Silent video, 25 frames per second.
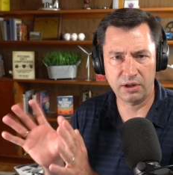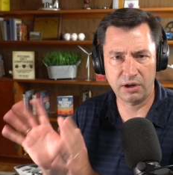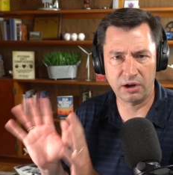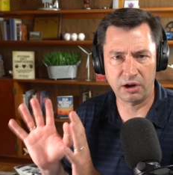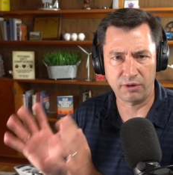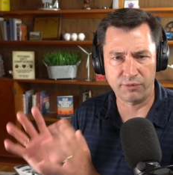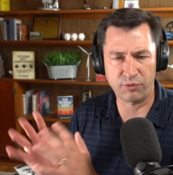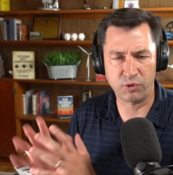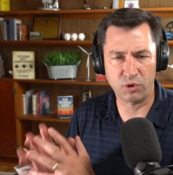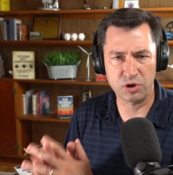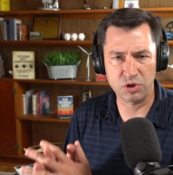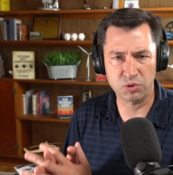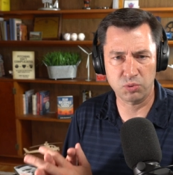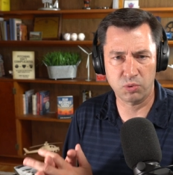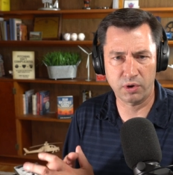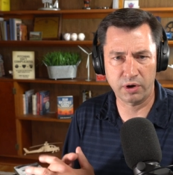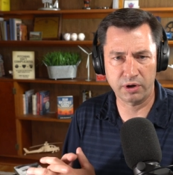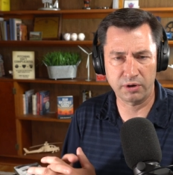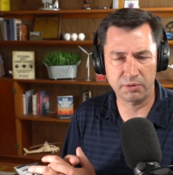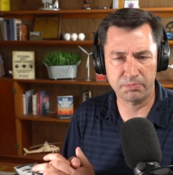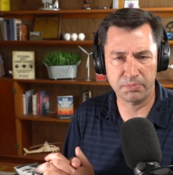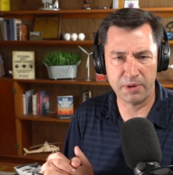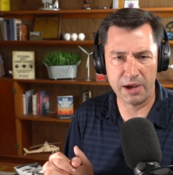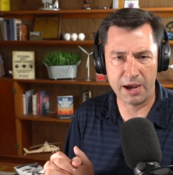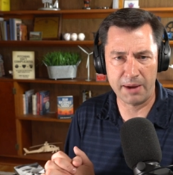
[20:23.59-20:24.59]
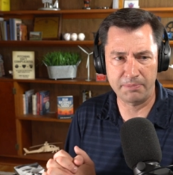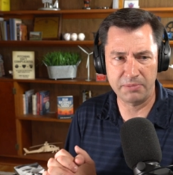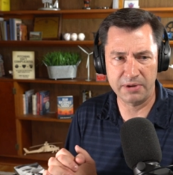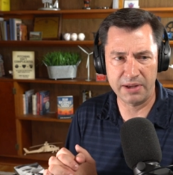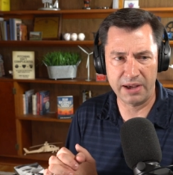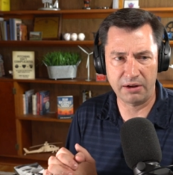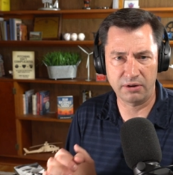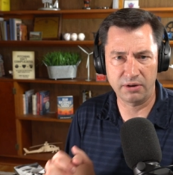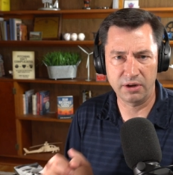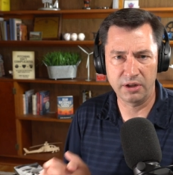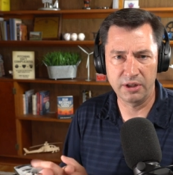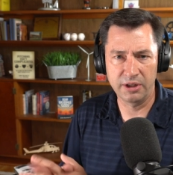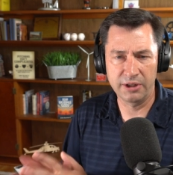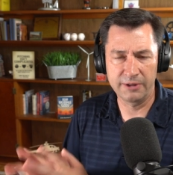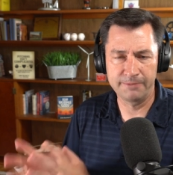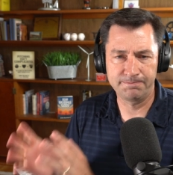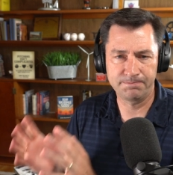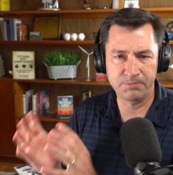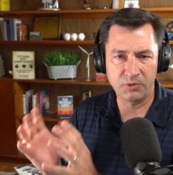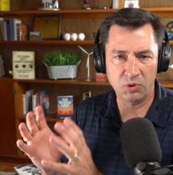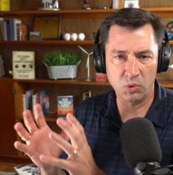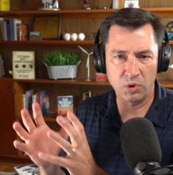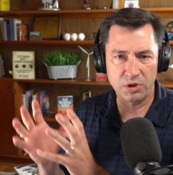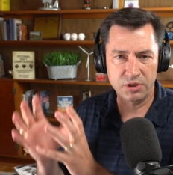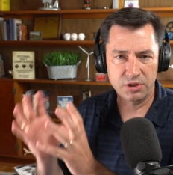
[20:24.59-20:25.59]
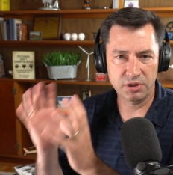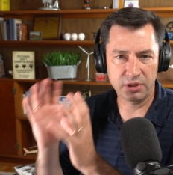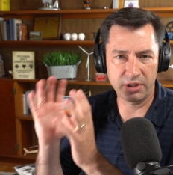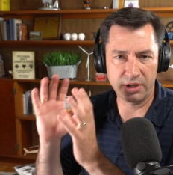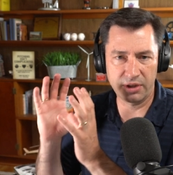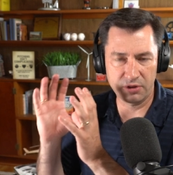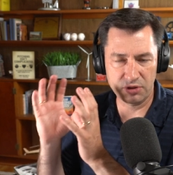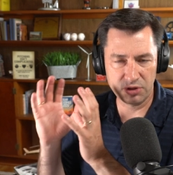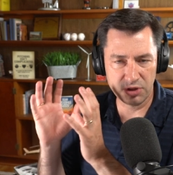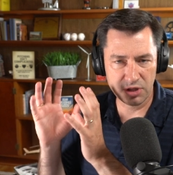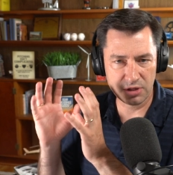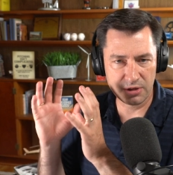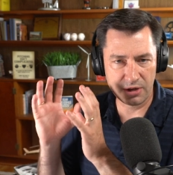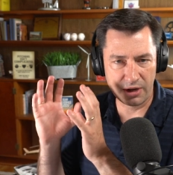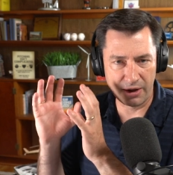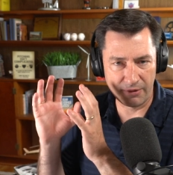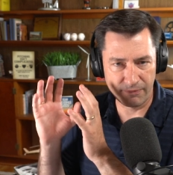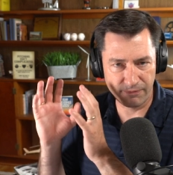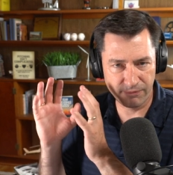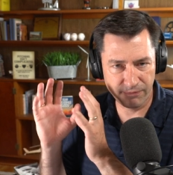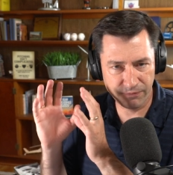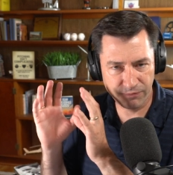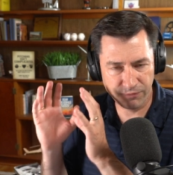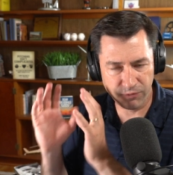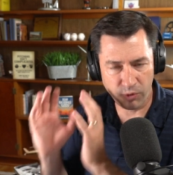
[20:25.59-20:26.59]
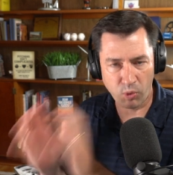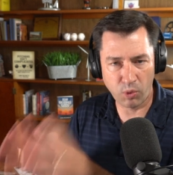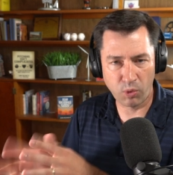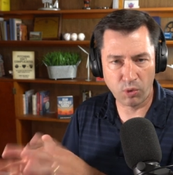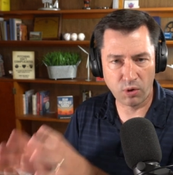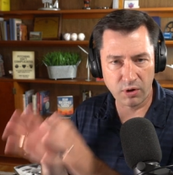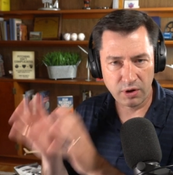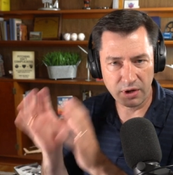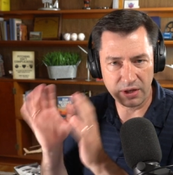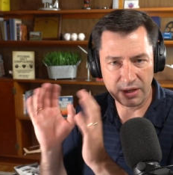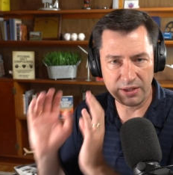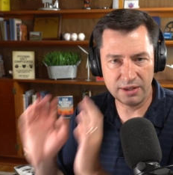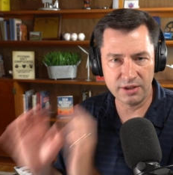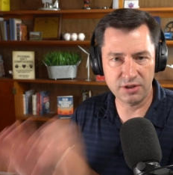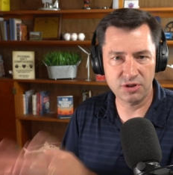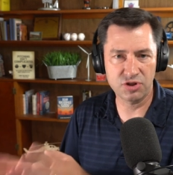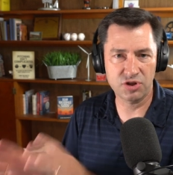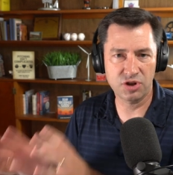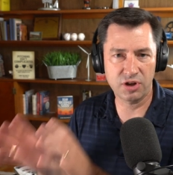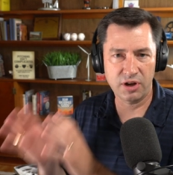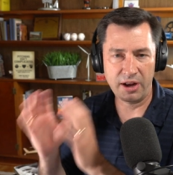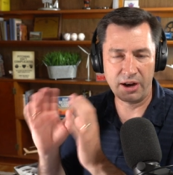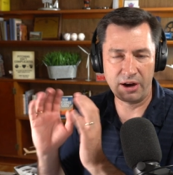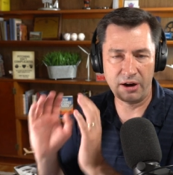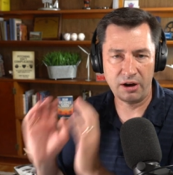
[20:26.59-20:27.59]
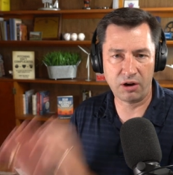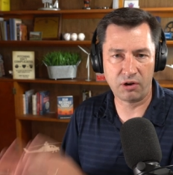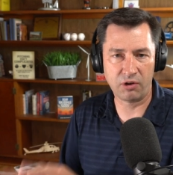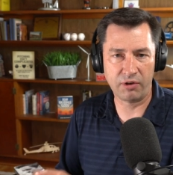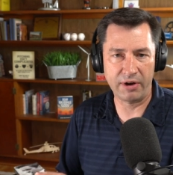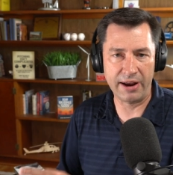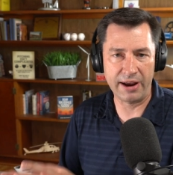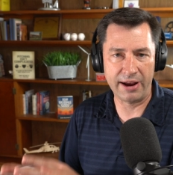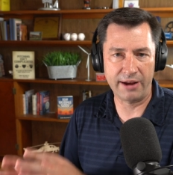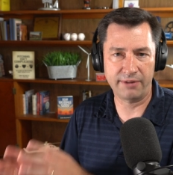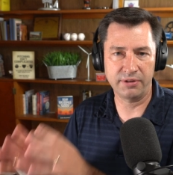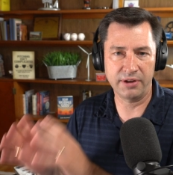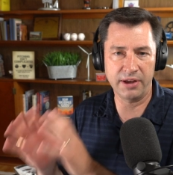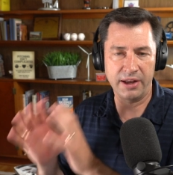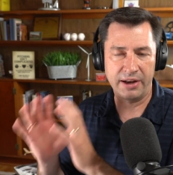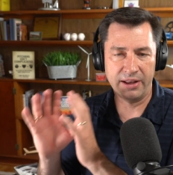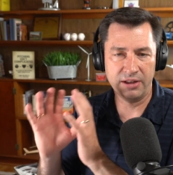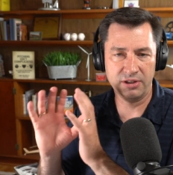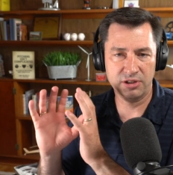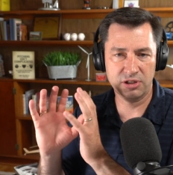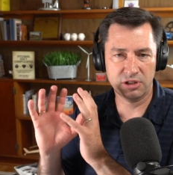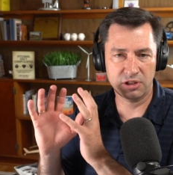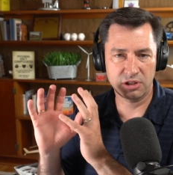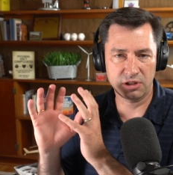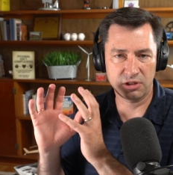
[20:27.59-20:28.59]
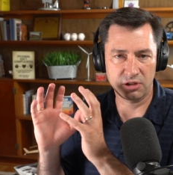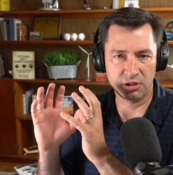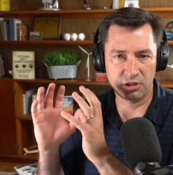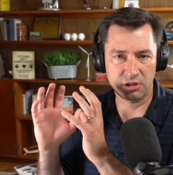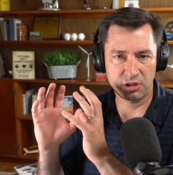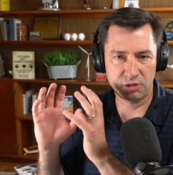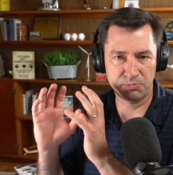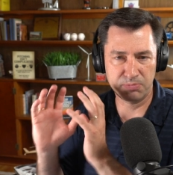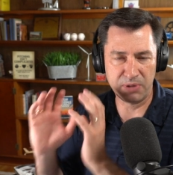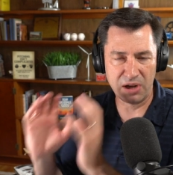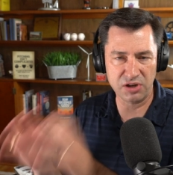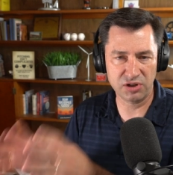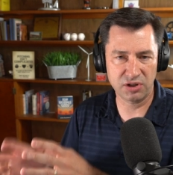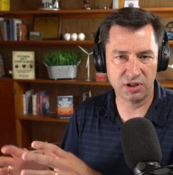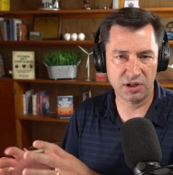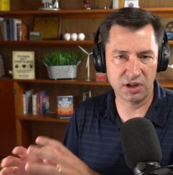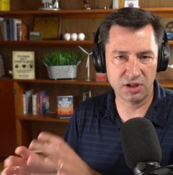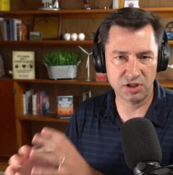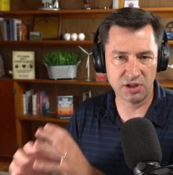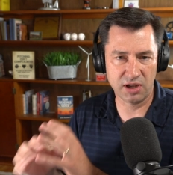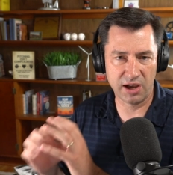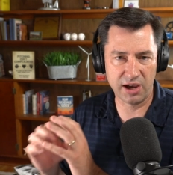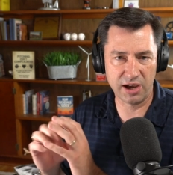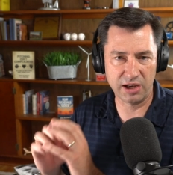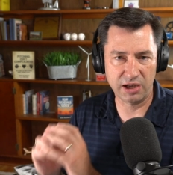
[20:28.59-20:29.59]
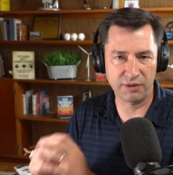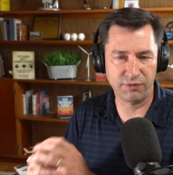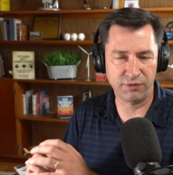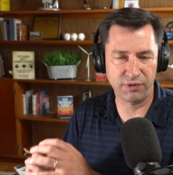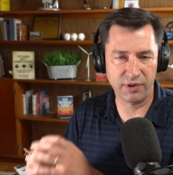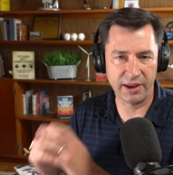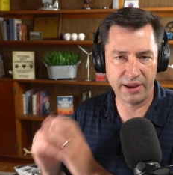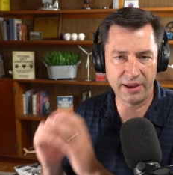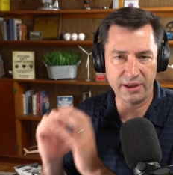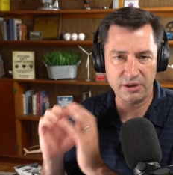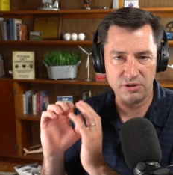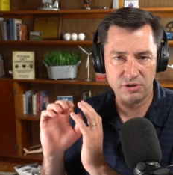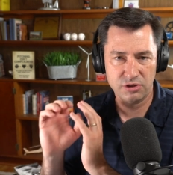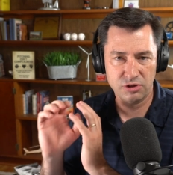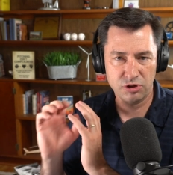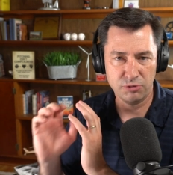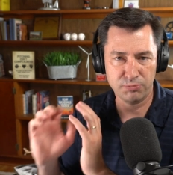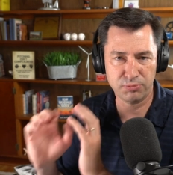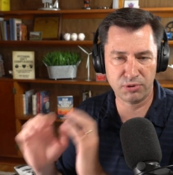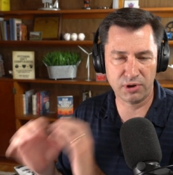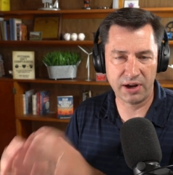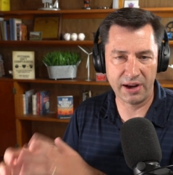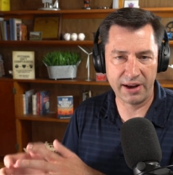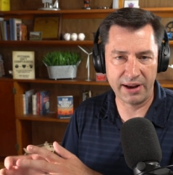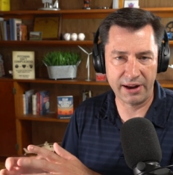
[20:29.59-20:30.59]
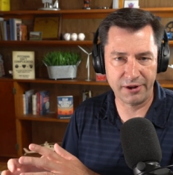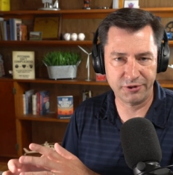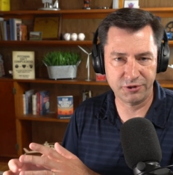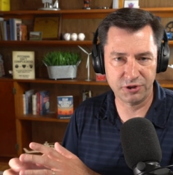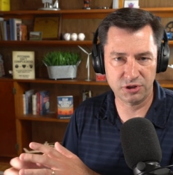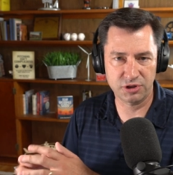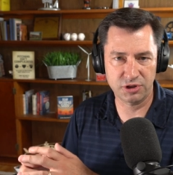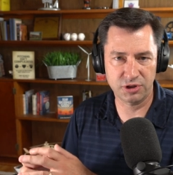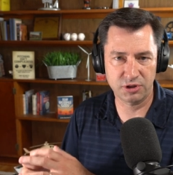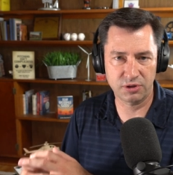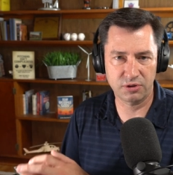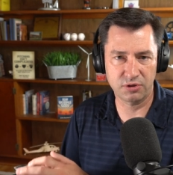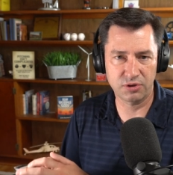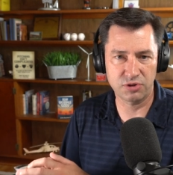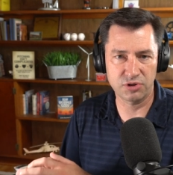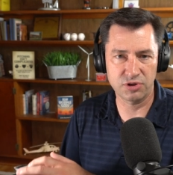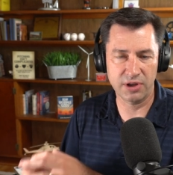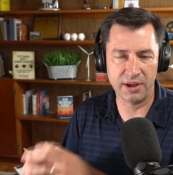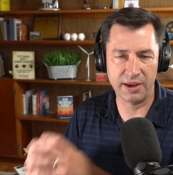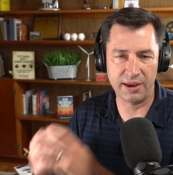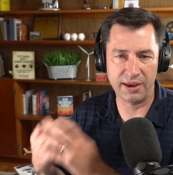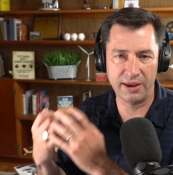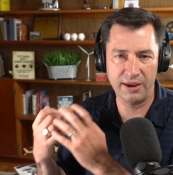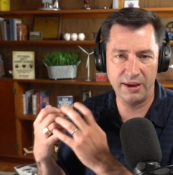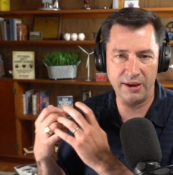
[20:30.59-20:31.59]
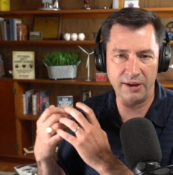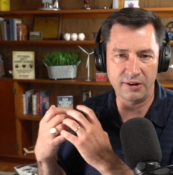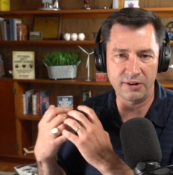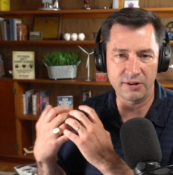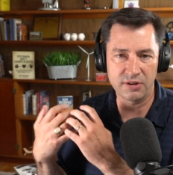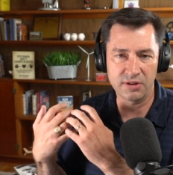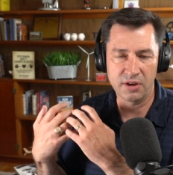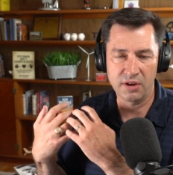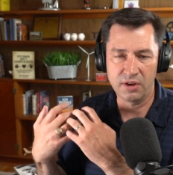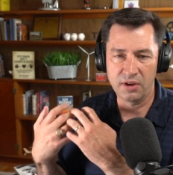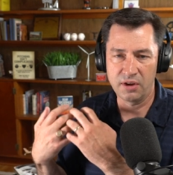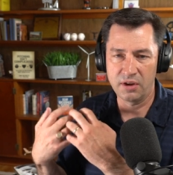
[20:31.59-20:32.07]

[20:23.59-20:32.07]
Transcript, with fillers: Air Force One popped out. Was it was just a four-engine aircraft, and it's specially designed to fly at super high altitudes and